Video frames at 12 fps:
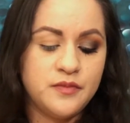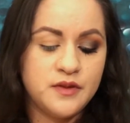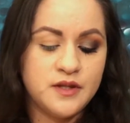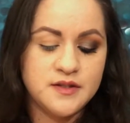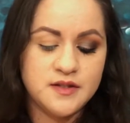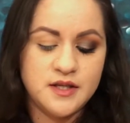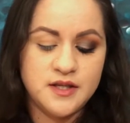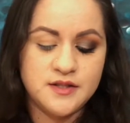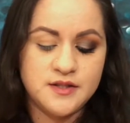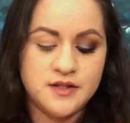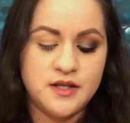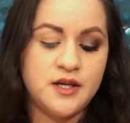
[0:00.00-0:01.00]
This
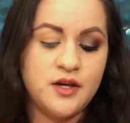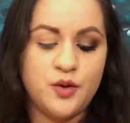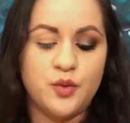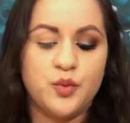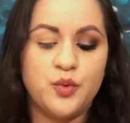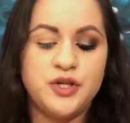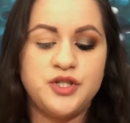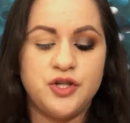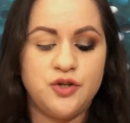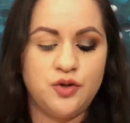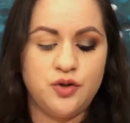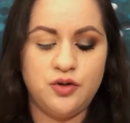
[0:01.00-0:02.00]
is the
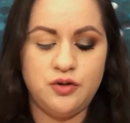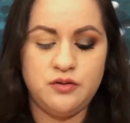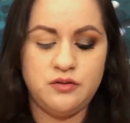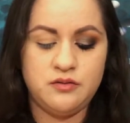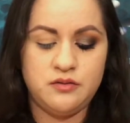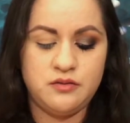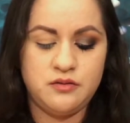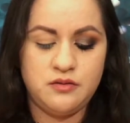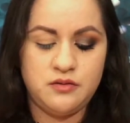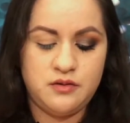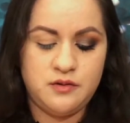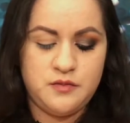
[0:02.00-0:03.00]
original. Let's
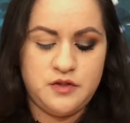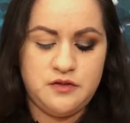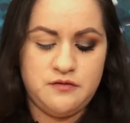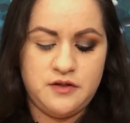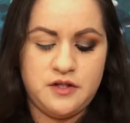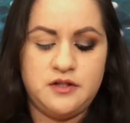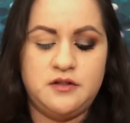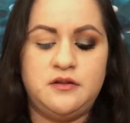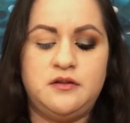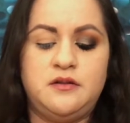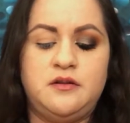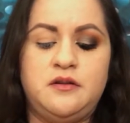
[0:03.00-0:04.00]
see if I can.
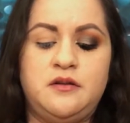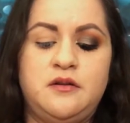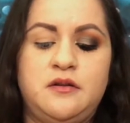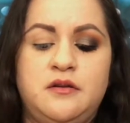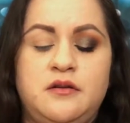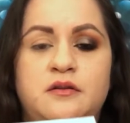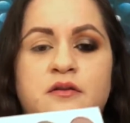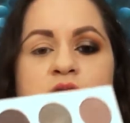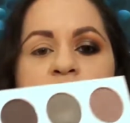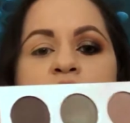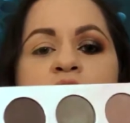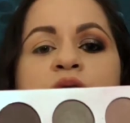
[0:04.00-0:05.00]

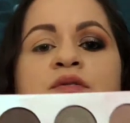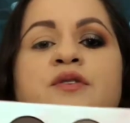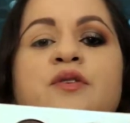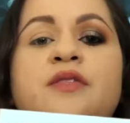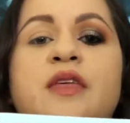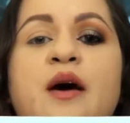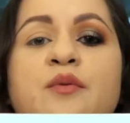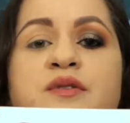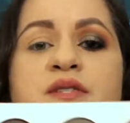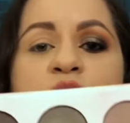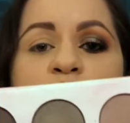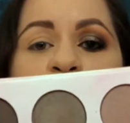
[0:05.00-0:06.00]
There you go. So that was
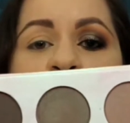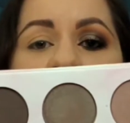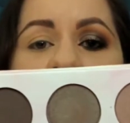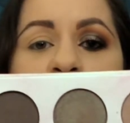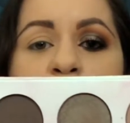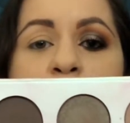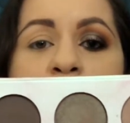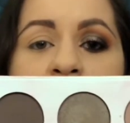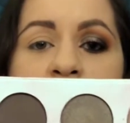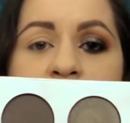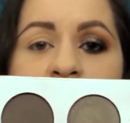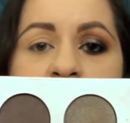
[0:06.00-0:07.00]
the original
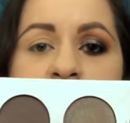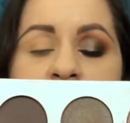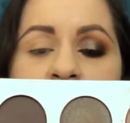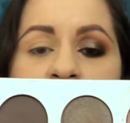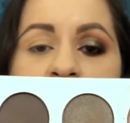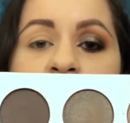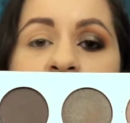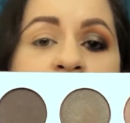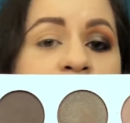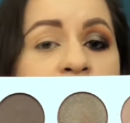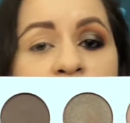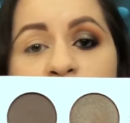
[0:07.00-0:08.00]
palette.
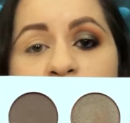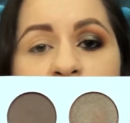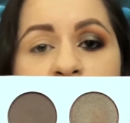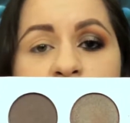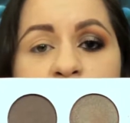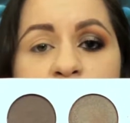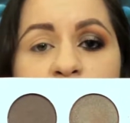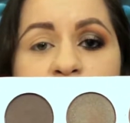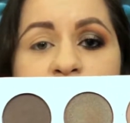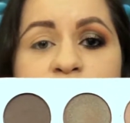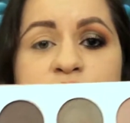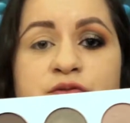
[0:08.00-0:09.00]
Very beautiful.
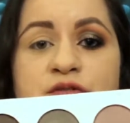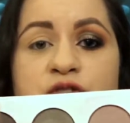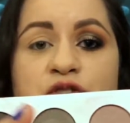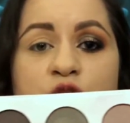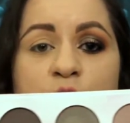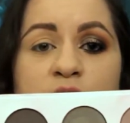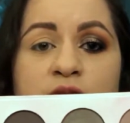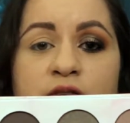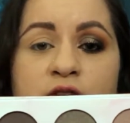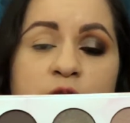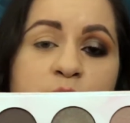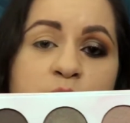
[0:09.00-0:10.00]
There's so many
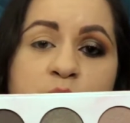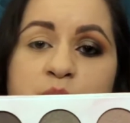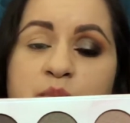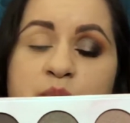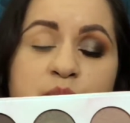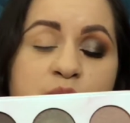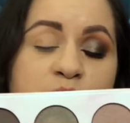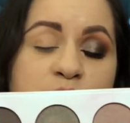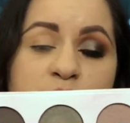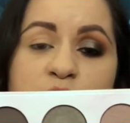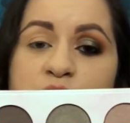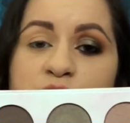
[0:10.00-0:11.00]
very
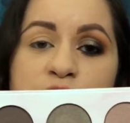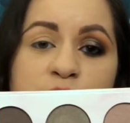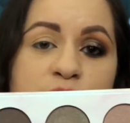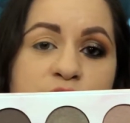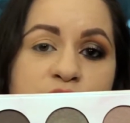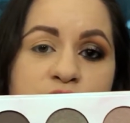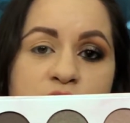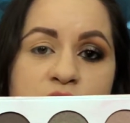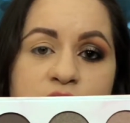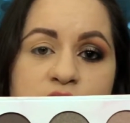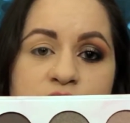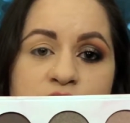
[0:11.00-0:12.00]
beautiful
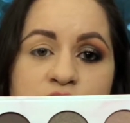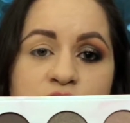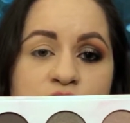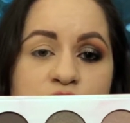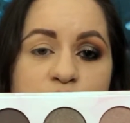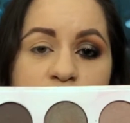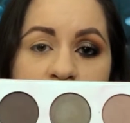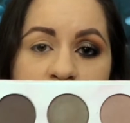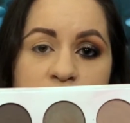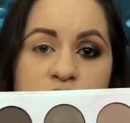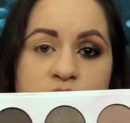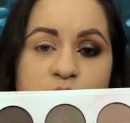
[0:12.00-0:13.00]
colors and you can do a lot of
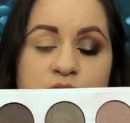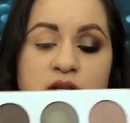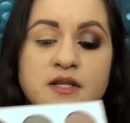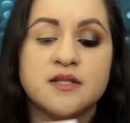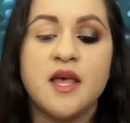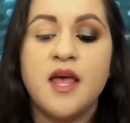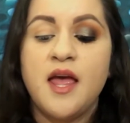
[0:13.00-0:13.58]
looks with these.